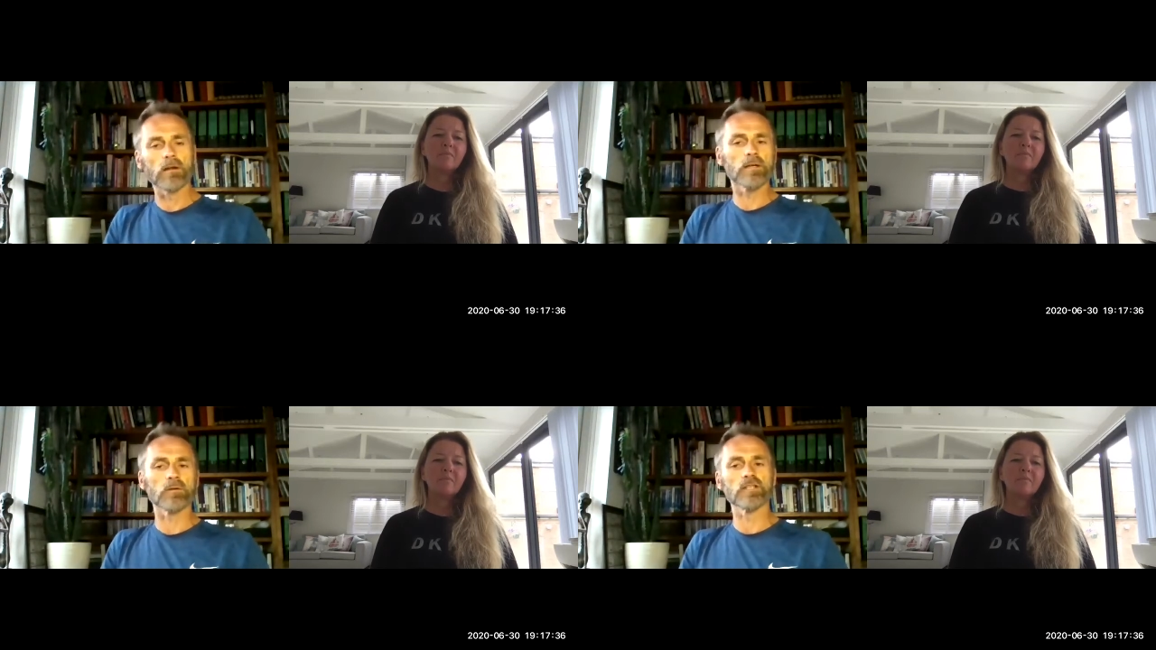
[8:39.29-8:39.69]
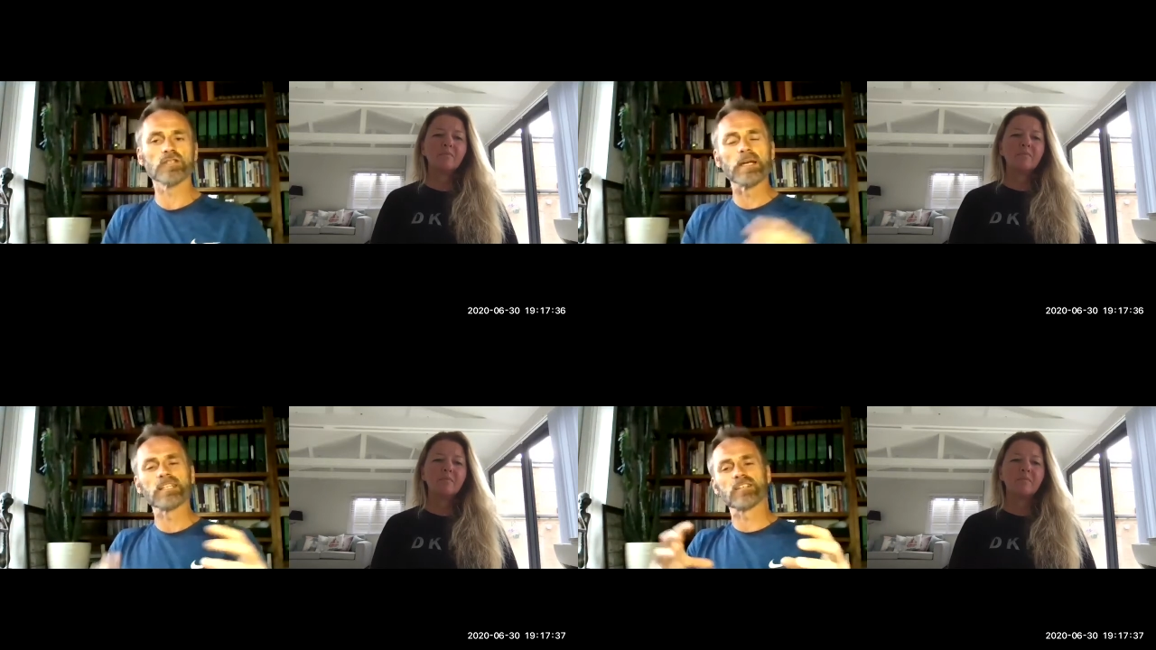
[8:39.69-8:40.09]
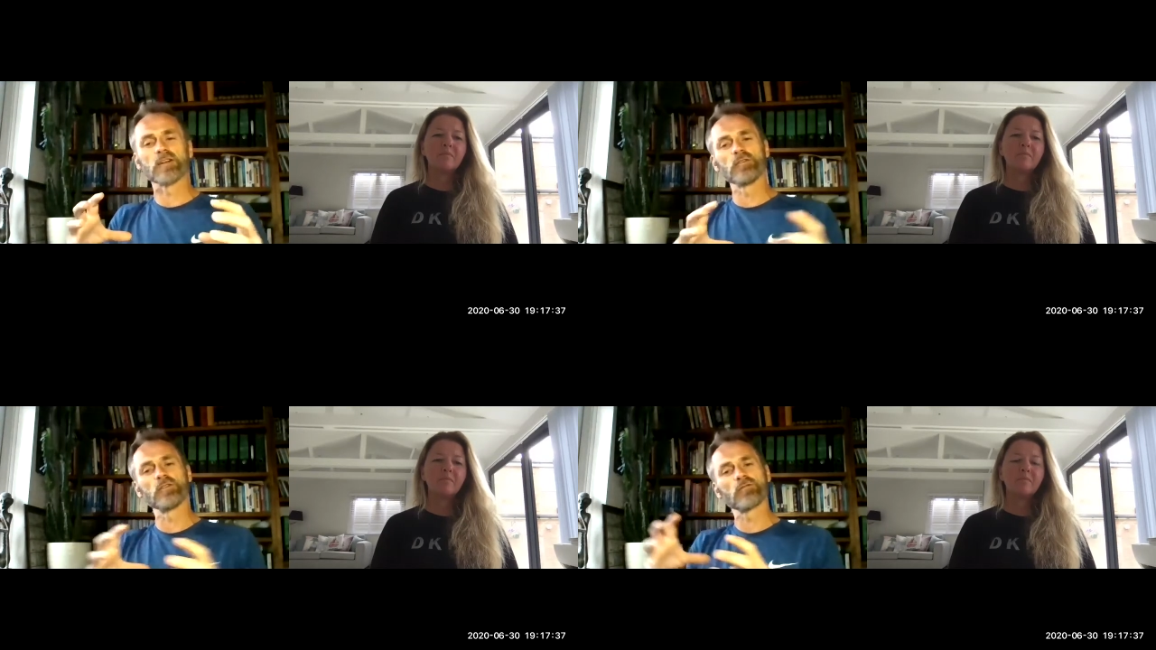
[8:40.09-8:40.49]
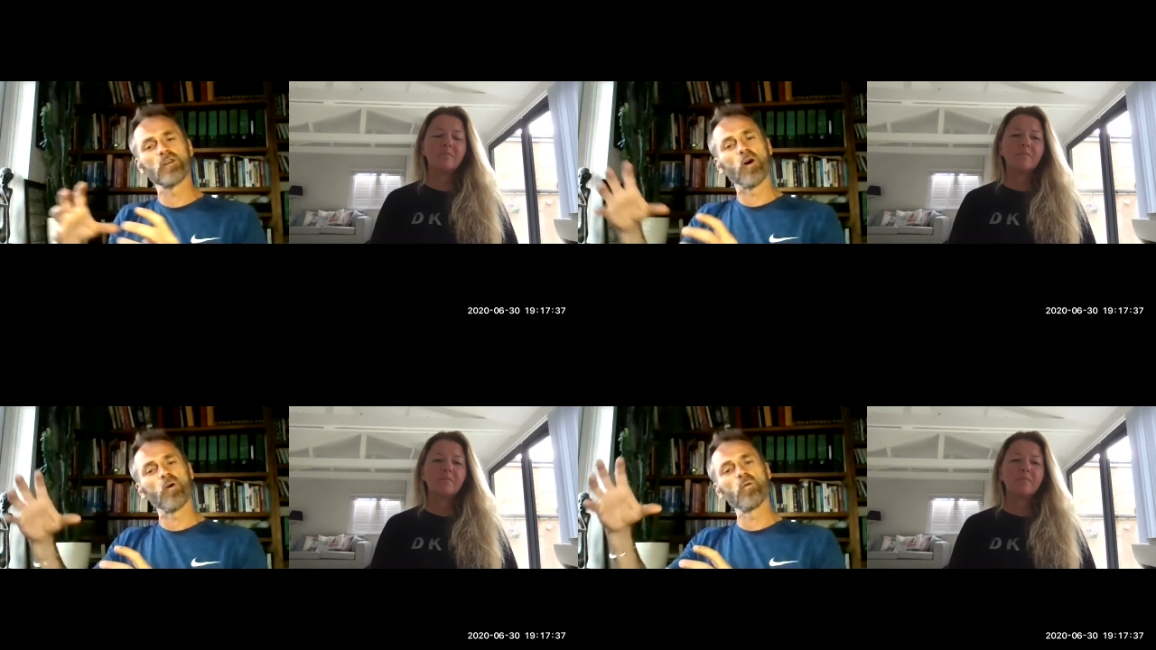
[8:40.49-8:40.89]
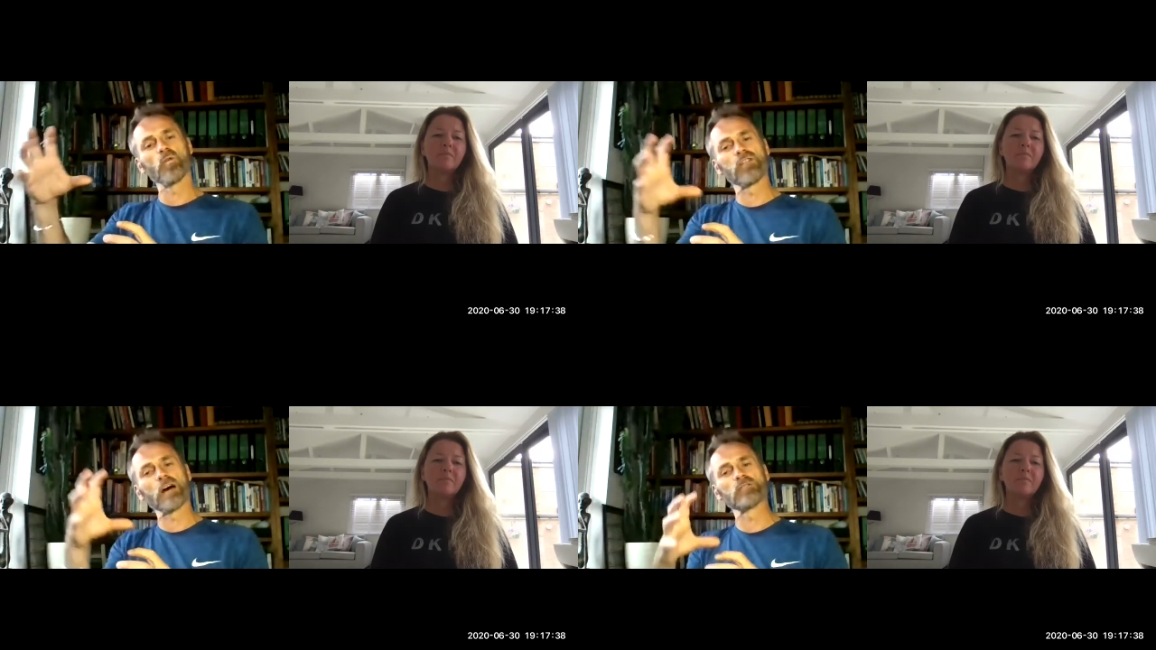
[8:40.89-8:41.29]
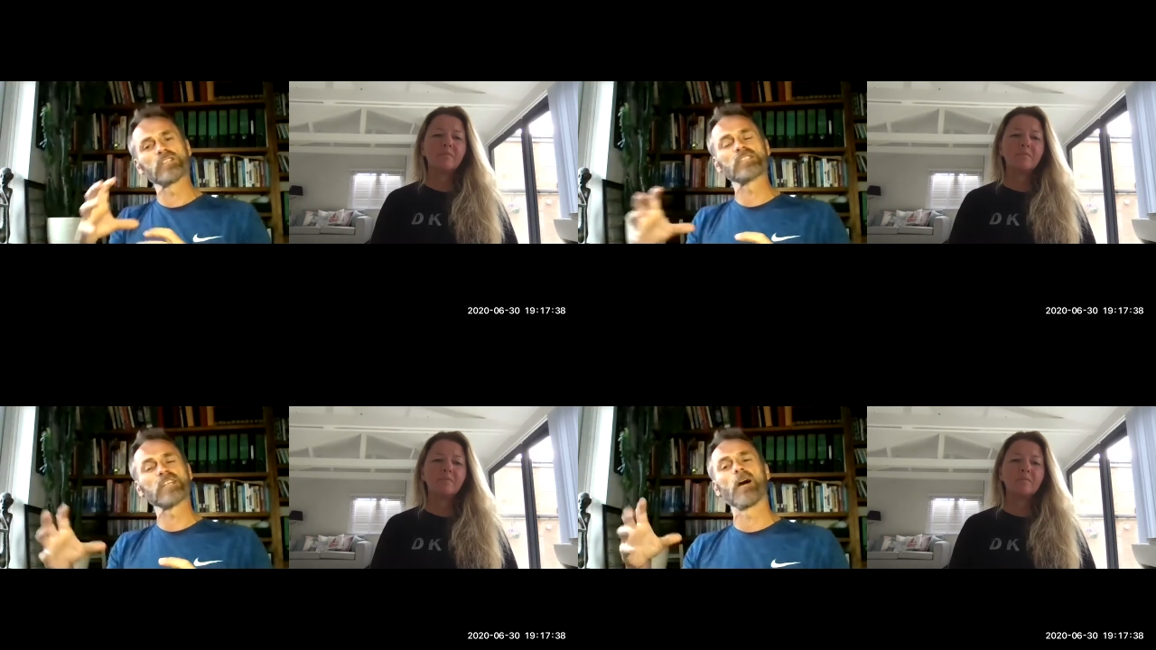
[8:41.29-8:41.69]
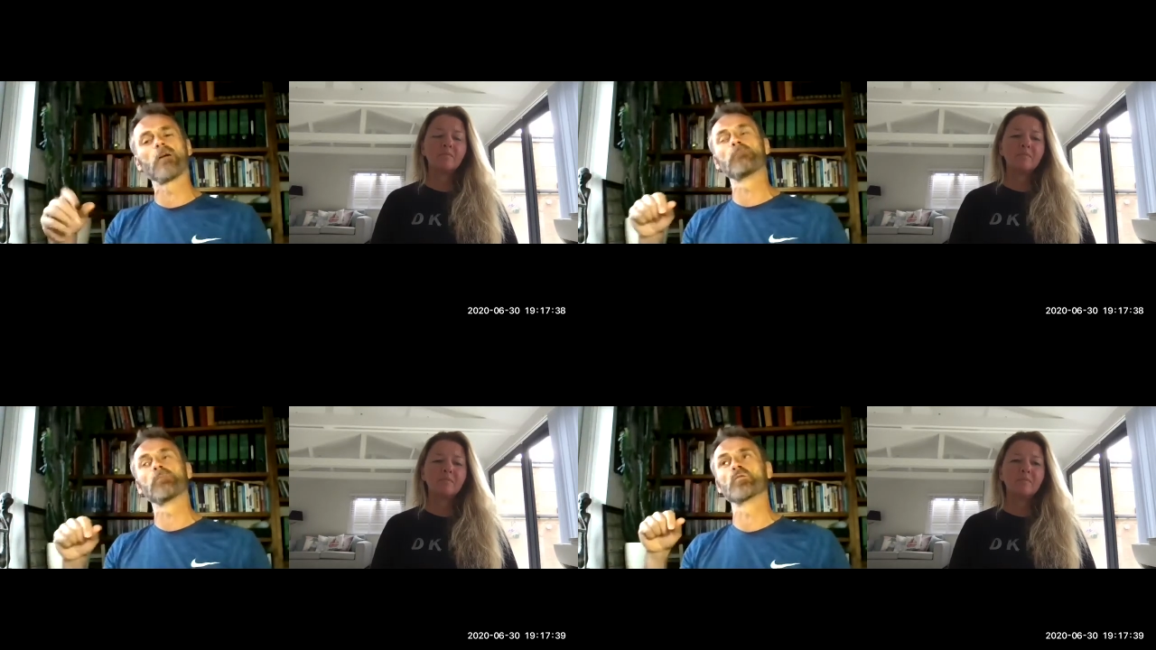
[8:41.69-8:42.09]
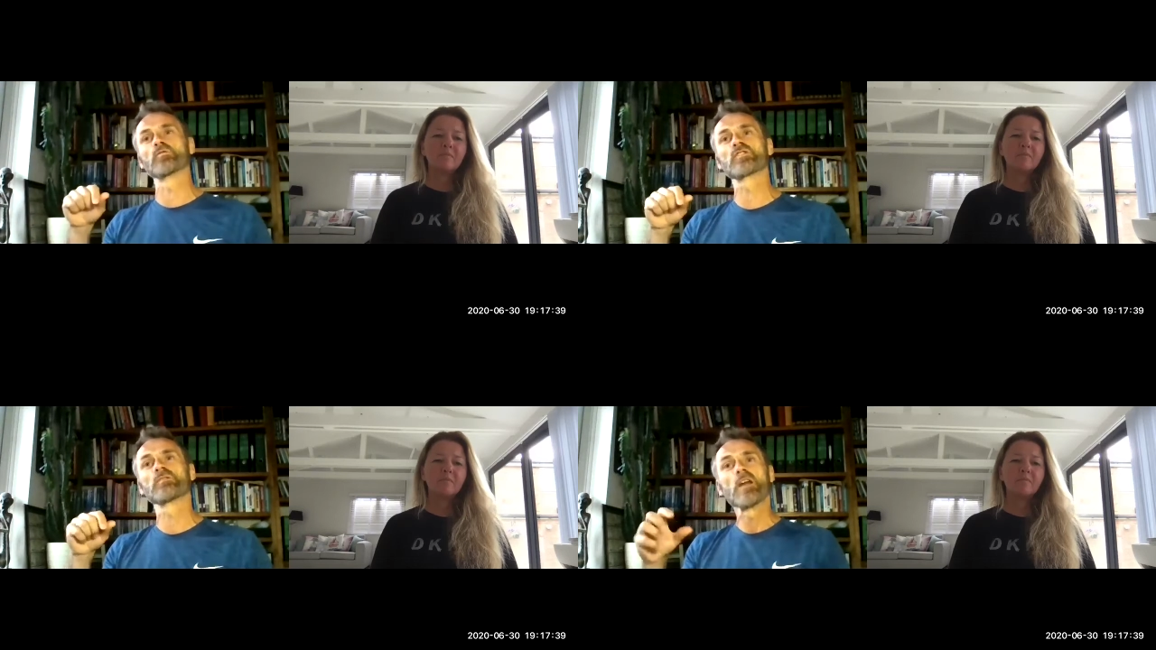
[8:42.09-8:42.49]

Speaker 1: I don't want to do it. So you, you've got all of those examples